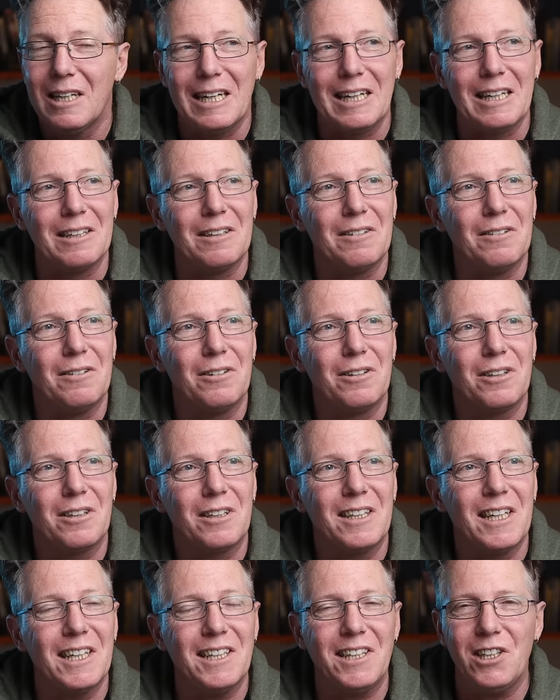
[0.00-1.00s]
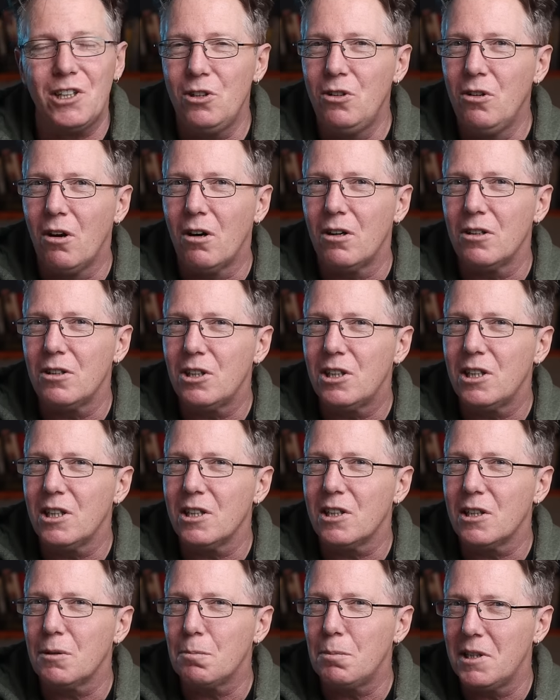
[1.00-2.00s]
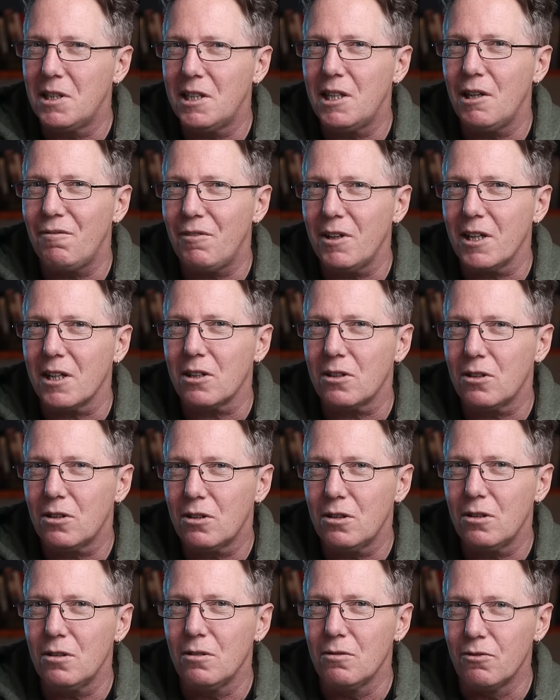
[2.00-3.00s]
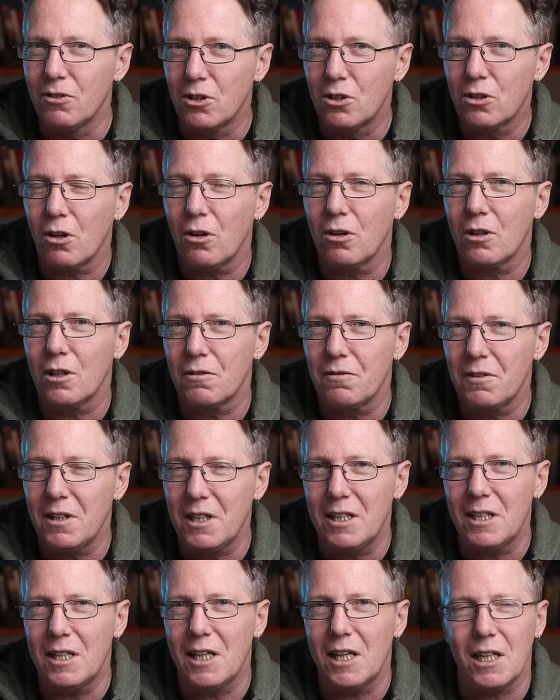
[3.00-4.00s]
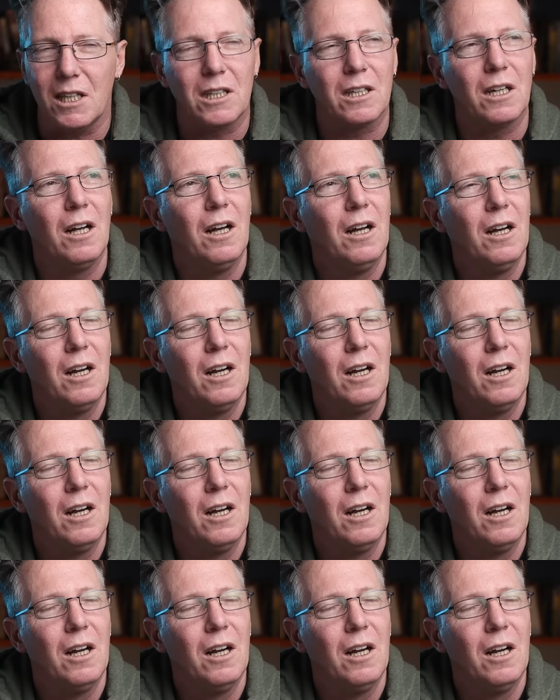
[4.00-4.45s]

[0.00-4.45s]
And this is not just specific to photography niche.